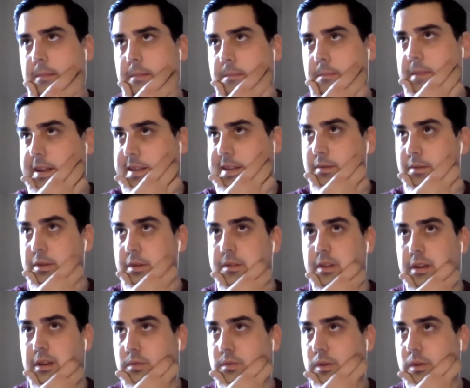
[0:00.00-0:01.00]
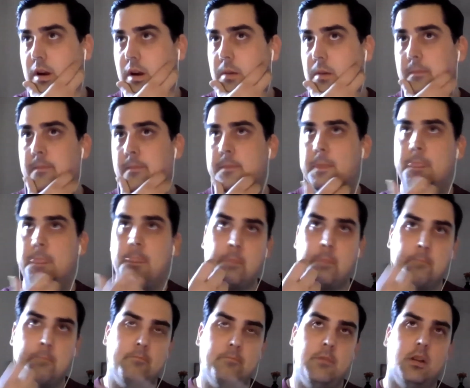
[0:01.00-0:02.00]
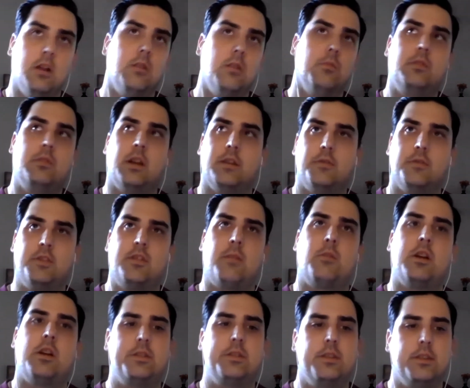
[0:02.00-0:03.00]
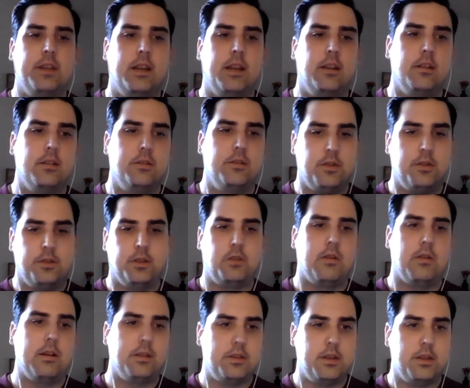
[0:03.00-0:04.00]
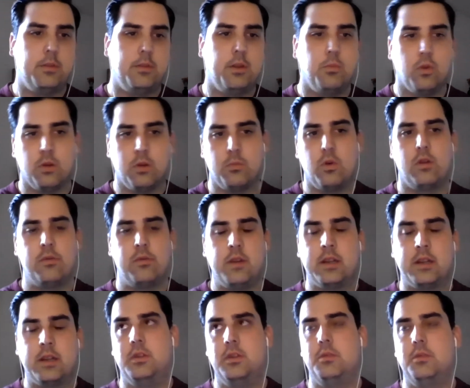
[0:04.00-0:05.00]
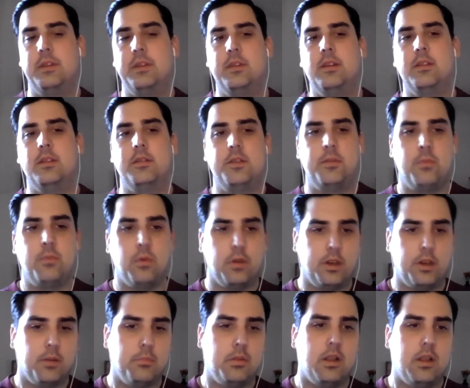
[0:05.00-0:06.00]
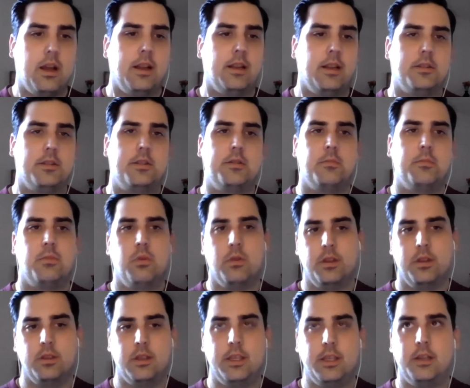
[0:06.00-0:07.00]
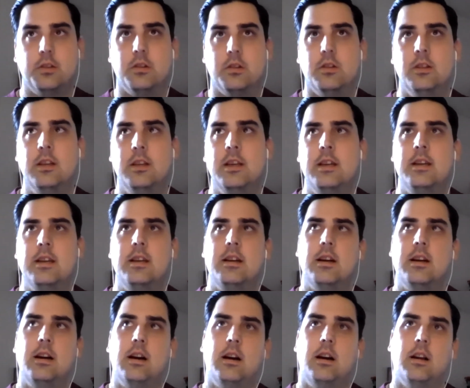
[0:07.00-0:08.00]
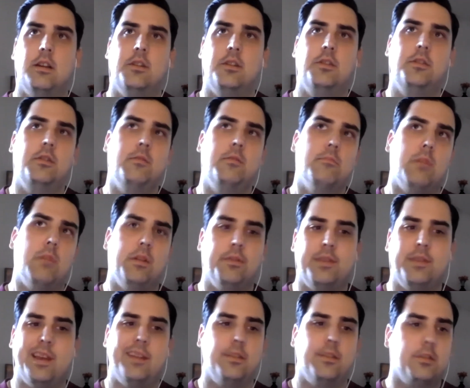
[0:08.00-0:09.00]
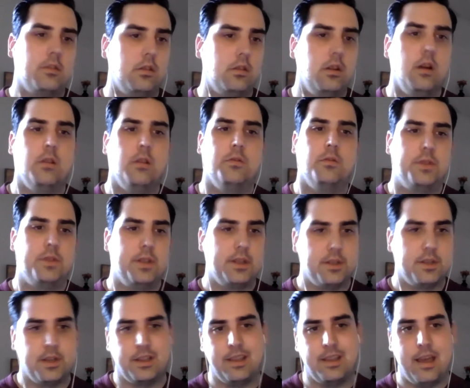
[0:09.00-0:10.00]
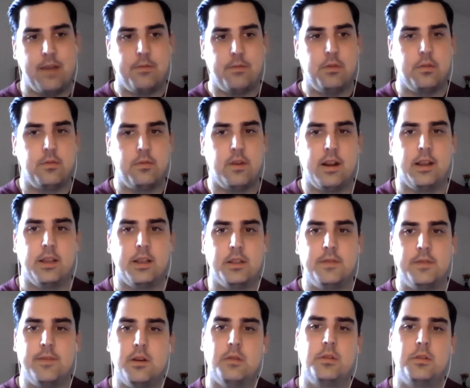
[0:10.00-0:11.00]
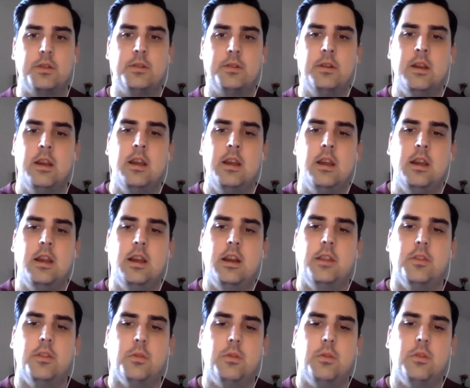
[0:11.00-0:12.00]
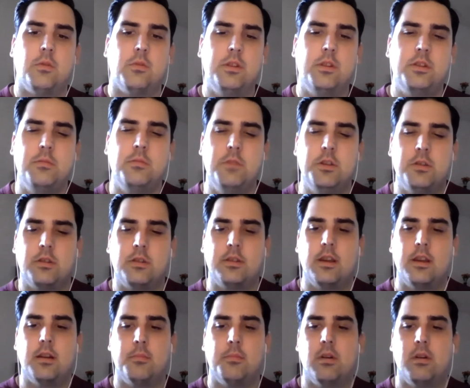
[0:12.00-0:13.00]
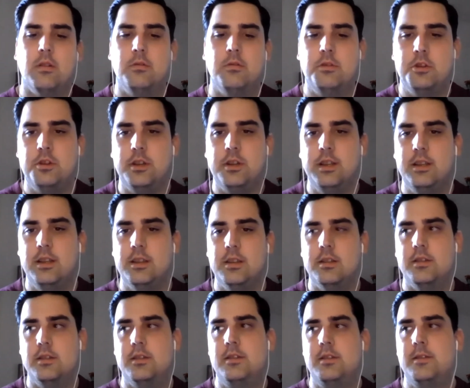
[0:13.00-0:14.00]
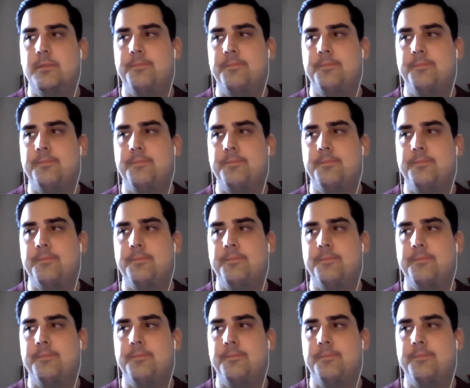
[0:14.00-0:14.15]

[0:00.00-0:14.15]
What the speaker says: that's everything from, kind of summarizing the data so that the credit team can work more effectively with it, supporting compliance, supporting legal, month-end close, things like that for the finance folks. And the reason we took that approach is